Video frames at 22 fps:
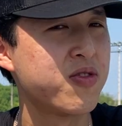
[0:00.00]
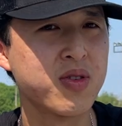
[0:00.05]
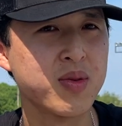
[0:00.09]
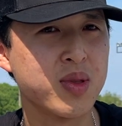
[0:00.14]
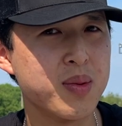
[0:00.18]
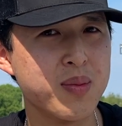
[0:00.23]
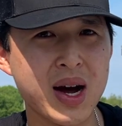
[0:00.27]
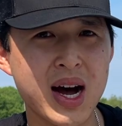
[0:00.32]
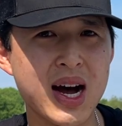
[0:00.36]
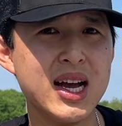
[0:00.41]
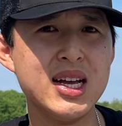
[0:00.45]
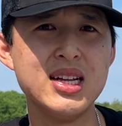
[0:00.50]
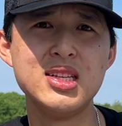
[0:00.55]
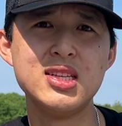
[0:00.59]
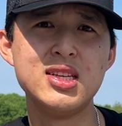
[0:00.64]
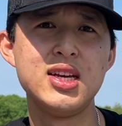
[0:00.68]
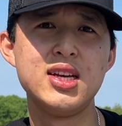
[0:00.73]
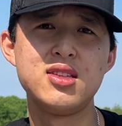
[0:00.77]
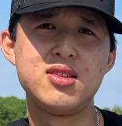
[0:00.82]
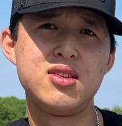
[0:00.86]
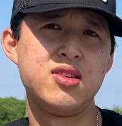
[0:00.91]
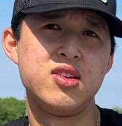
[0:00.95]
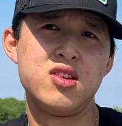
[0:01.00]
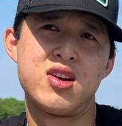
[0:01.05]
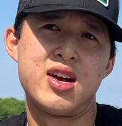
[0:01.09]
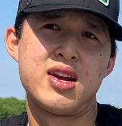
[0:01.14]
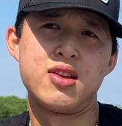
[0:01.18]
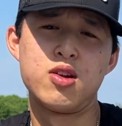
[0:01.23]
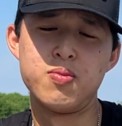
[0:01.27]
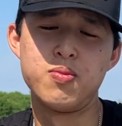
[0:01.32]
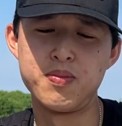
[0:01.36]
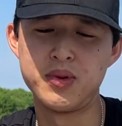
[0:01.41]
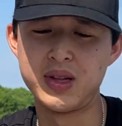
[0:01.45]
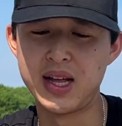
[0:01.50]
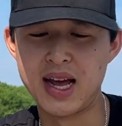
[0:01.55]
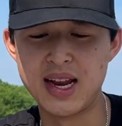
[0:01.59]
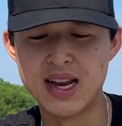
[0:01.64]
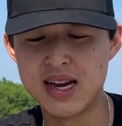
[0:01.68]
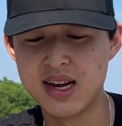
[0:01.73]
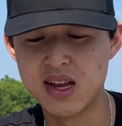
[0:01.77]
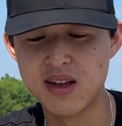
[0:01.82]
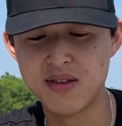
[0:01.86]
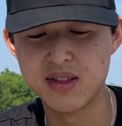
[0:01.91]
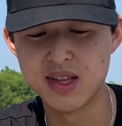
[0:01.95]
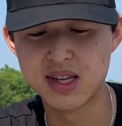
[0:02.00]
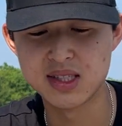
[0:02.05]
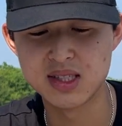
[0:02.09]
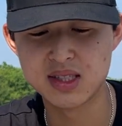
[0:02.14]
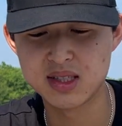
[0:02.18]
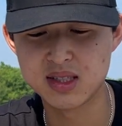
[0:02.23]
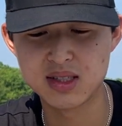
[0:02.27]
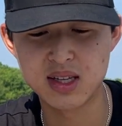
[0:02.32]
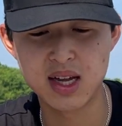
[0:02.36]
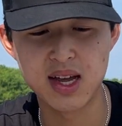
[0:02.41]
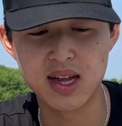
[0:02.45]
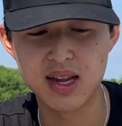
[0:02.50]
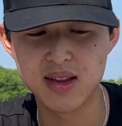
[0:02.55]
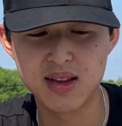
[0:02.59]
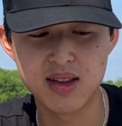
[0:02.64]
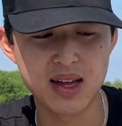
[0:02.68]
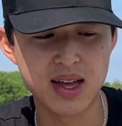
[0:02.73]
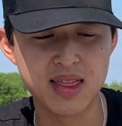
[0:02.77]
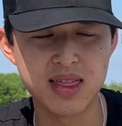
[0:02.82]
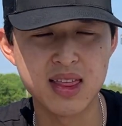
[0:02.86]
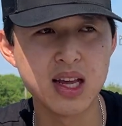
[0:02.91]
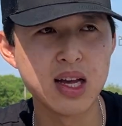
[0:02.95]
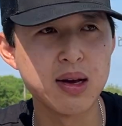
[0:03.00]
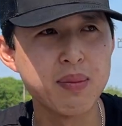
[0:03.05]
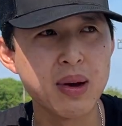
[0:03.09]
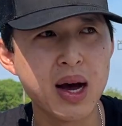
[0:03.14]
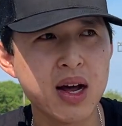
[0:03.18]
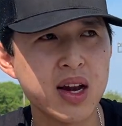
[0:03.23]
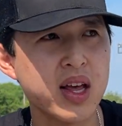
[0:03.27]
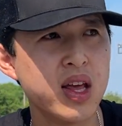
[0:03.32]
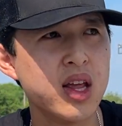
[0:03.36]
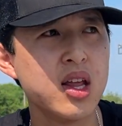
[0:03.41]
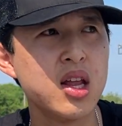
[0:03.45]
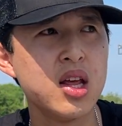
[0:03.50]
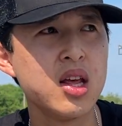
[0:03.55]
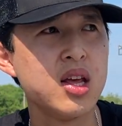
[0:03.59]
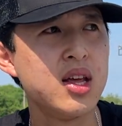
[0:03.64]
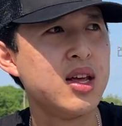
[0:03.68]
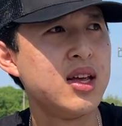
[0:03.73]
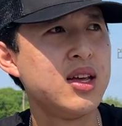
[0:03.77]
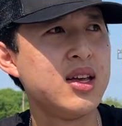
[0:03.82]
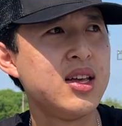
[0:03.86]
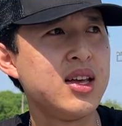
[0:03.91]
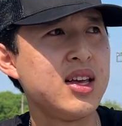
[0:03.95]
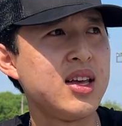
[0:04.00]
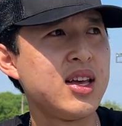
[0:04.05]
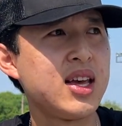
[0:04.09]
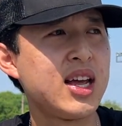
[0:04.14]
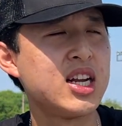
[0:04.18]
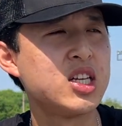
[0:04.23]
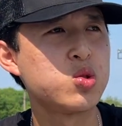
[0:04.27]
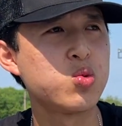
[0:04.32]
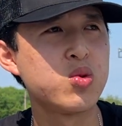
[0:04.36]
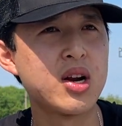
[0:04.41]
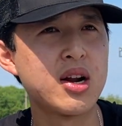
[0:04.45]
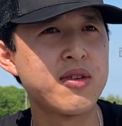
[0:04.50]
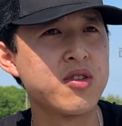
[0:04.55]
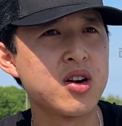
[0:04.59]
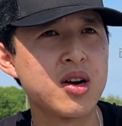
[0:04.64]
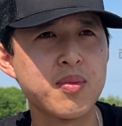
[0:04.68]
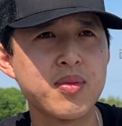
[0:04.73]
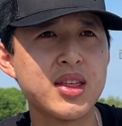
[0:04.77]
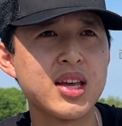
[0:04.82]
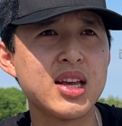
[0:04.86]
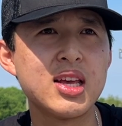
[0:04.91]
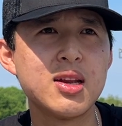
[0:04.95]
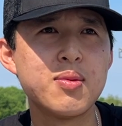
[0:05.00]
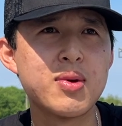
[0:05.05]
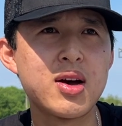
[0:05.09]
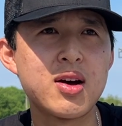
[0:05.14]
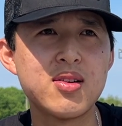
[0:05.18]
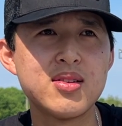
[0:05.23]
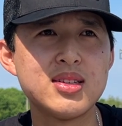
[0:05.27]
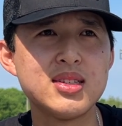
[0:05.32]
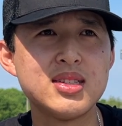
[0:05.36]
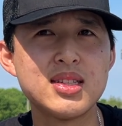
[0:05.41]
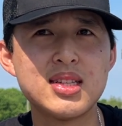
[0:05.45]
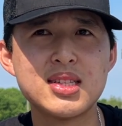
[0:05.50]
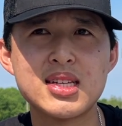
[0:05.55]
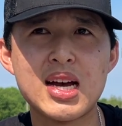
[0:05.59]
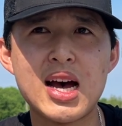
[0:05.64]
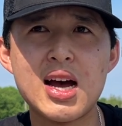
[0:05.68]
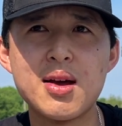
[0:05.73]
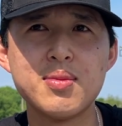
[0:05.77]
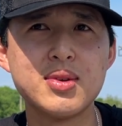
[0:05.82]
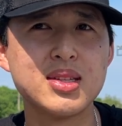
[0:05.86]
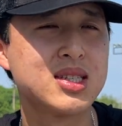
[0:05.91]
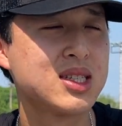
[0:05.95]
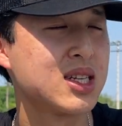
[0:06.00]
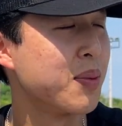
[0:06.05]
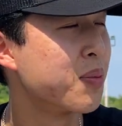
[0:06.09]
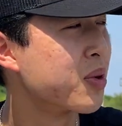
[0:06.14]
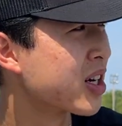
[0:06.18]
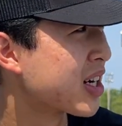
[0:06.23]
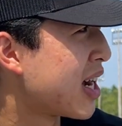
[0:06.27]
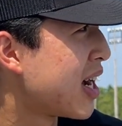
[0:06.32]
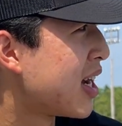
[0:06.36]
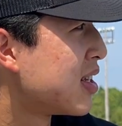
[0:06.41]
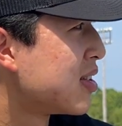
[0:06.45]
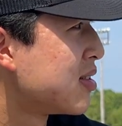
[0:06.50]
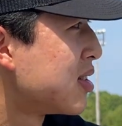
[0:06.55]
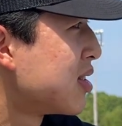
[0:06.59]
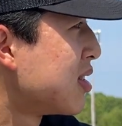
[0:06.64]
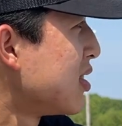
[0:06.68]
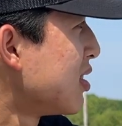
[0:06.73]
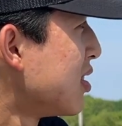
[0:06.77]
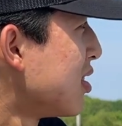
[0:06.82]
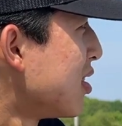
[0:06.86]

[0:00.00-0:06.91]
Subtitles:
the mind. I don't plan any of this. I think about it, and it's whatever I'm thinking about at the time. It's summer, guys.